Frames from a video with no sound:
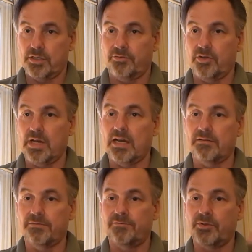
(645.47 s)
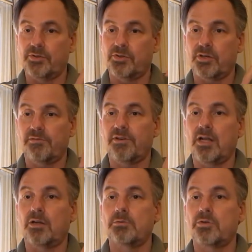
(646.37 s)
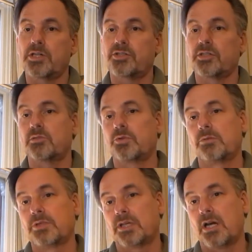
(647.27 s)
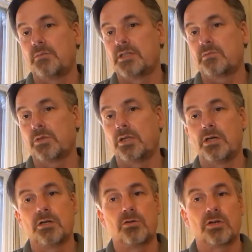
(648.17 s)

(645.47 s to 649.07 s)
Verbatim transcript: If you have further or follow-up questions, put them in the comments below,